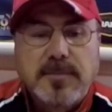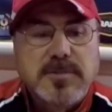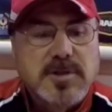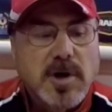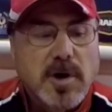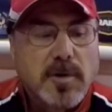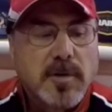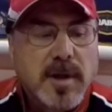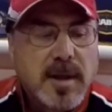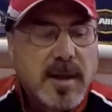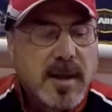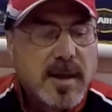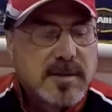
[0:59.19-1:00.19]
So
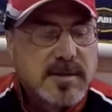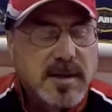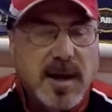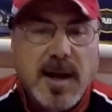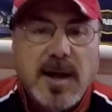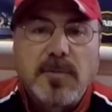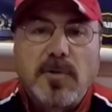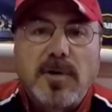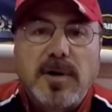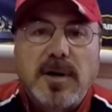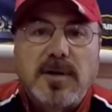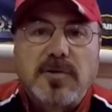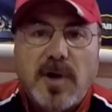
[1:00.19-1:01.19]
today we're
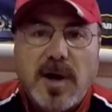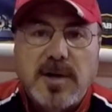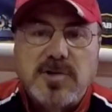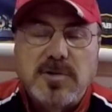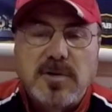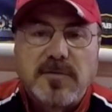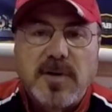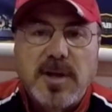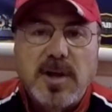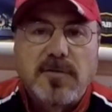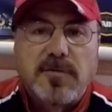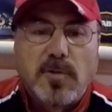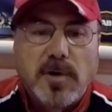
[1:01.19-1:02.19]
going to try to shoot a
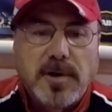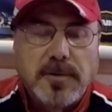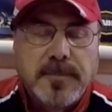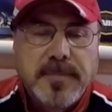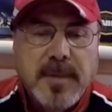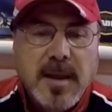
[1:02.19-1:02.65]
video for you,